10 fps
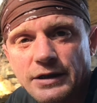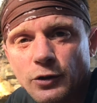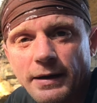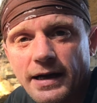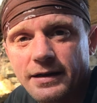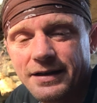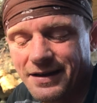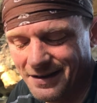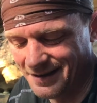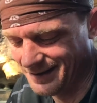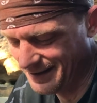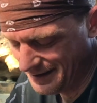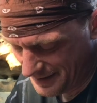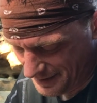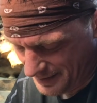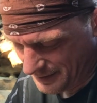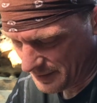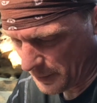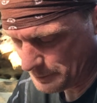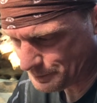too bad.
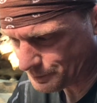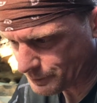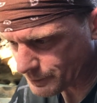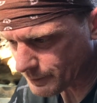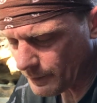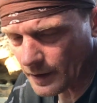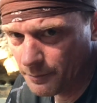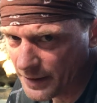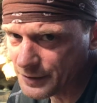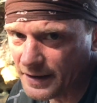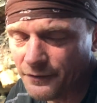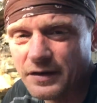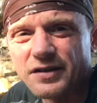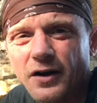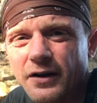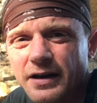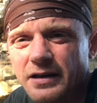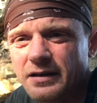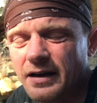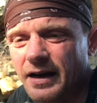So better safe than sorry,
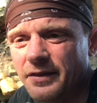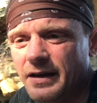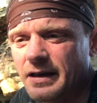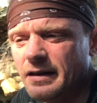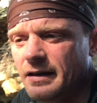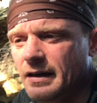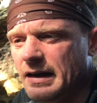I think.